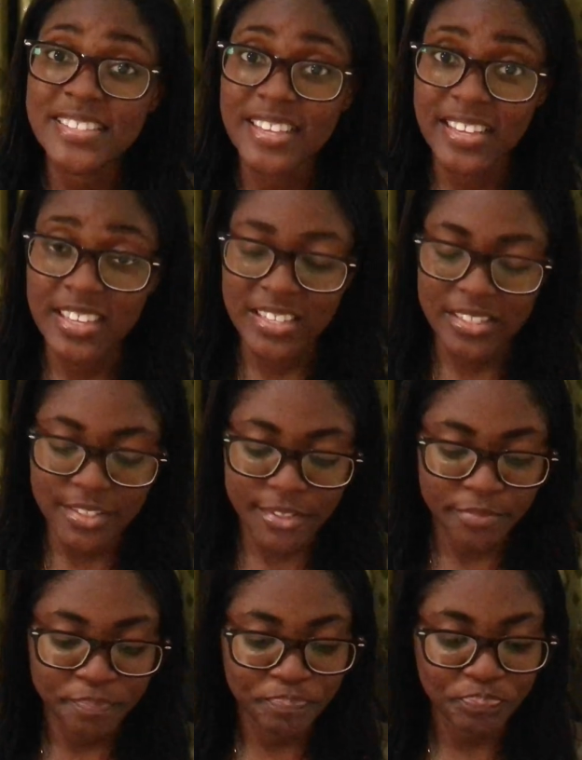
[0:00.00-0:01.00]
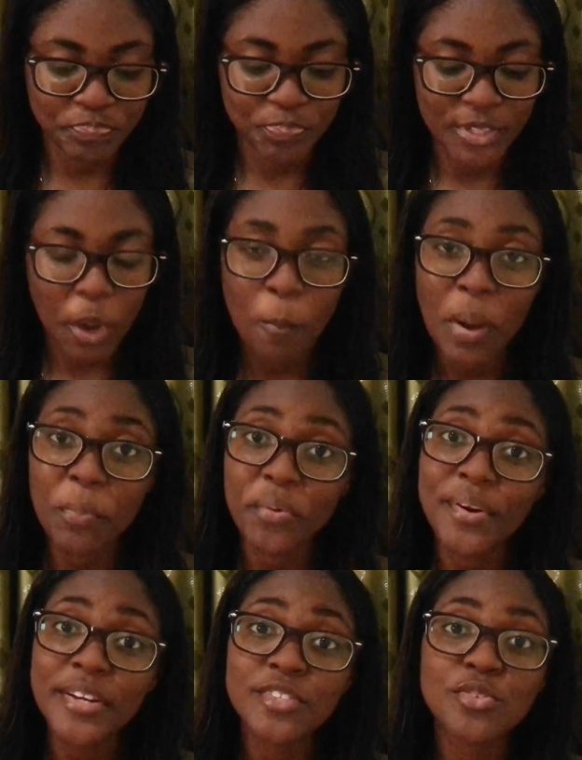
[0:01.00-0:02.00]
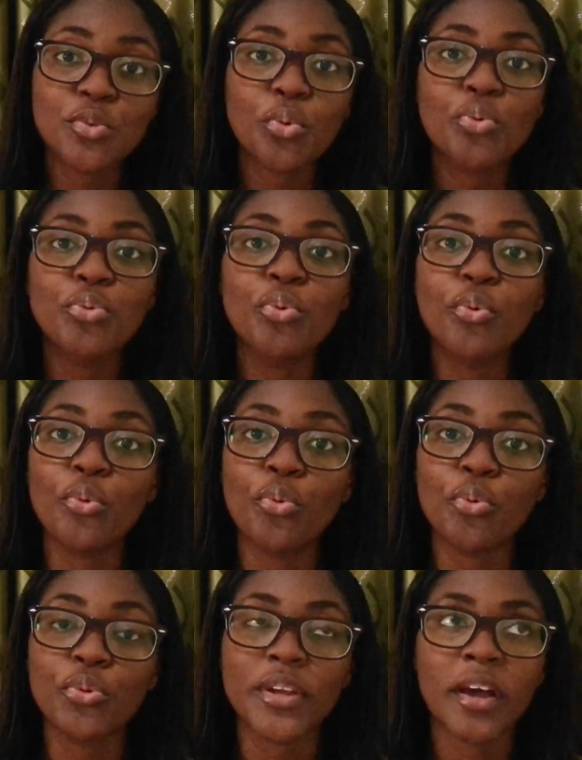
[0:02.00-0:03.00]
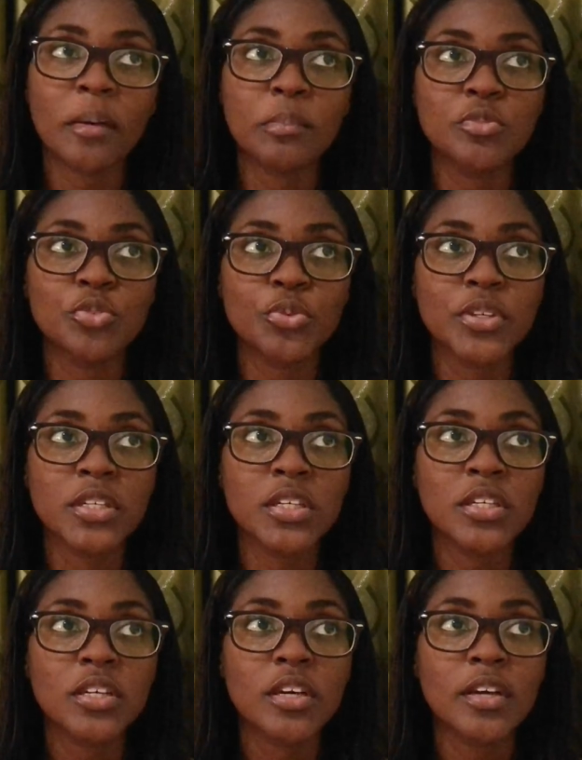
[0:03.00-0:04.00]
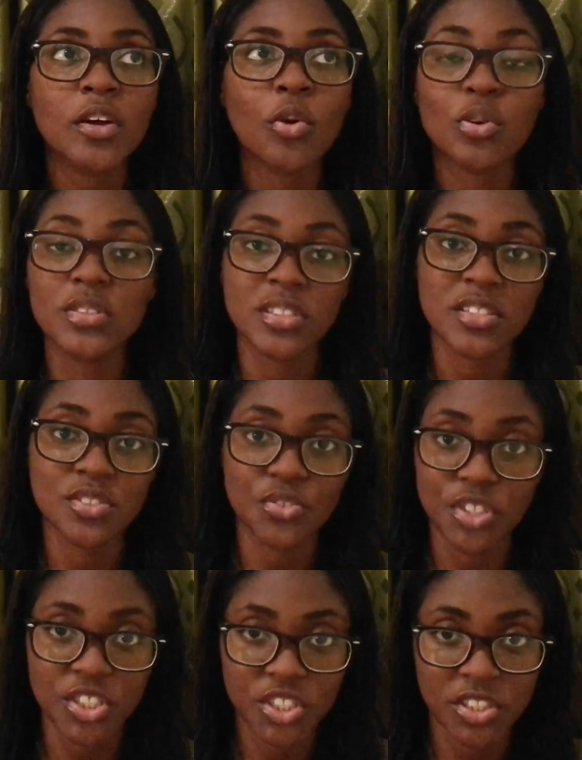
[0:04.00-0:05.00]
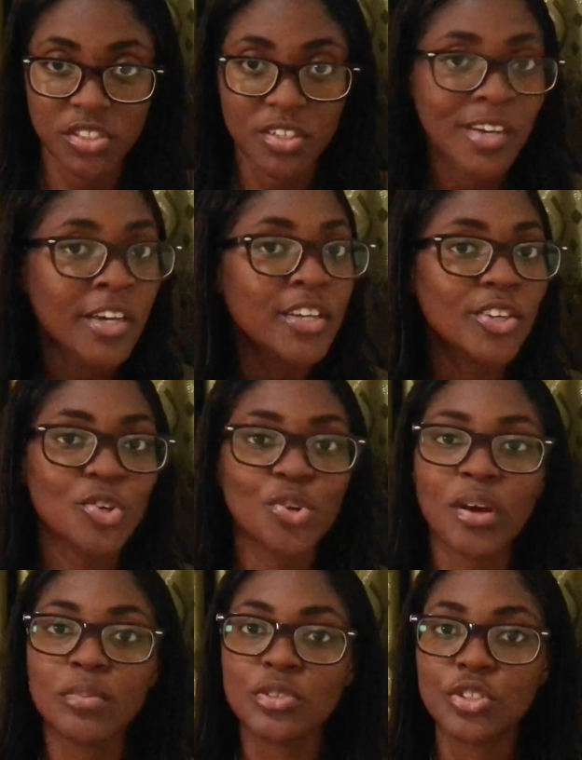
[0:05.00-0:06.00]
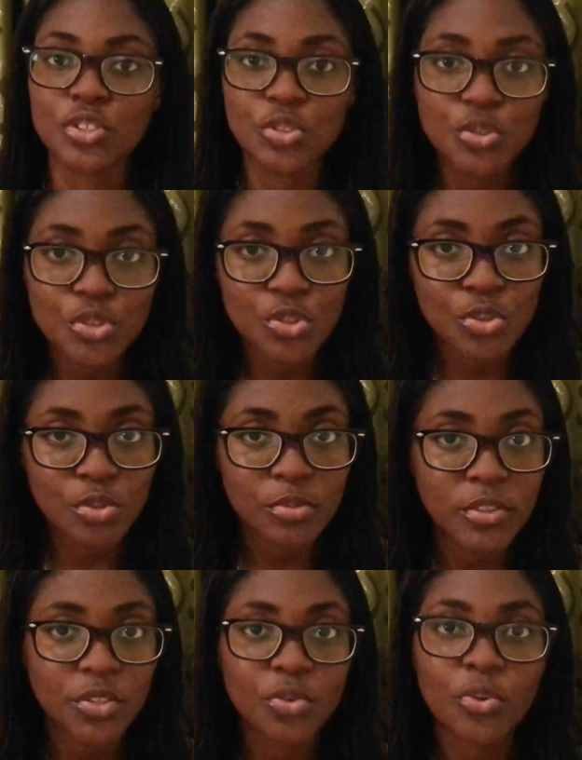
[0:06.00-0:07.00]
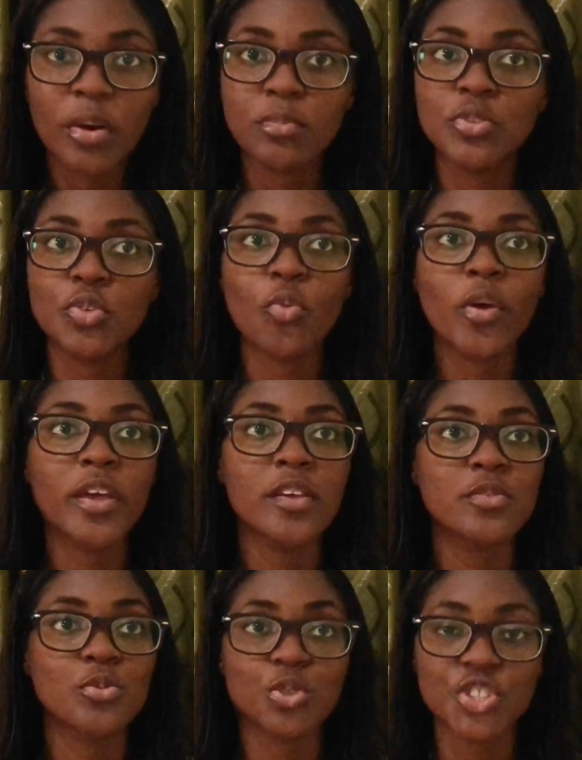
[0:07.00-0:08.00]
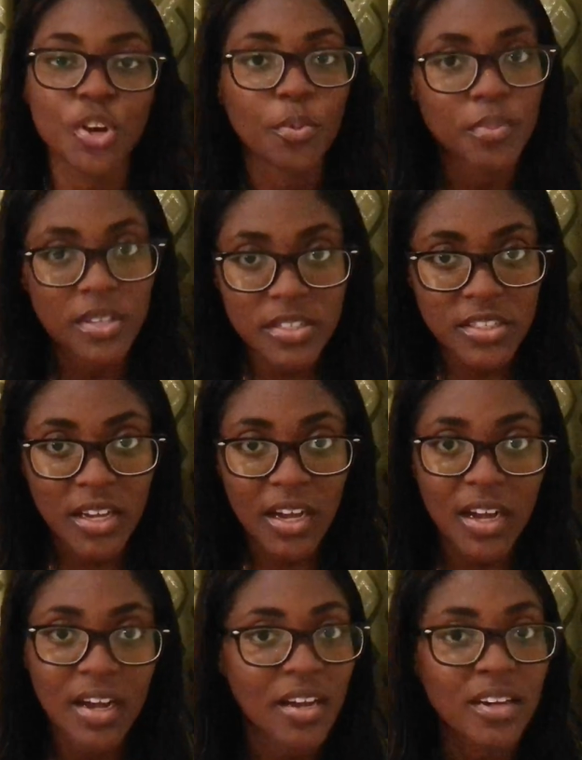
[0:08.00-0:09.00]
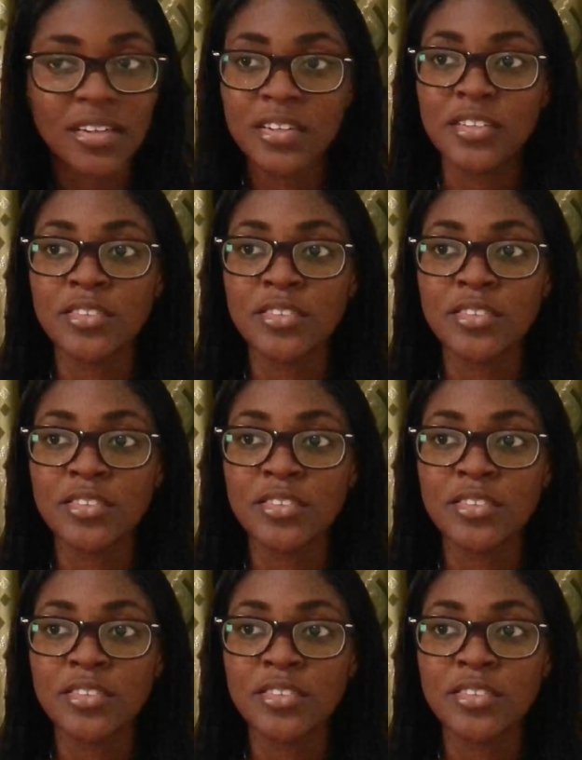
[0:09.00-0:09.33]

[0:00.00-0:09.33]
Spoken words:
is the case. My parents don't know that I'm doing content creation. They don't know I'm doing YouTube. They don't know I'm doing social media,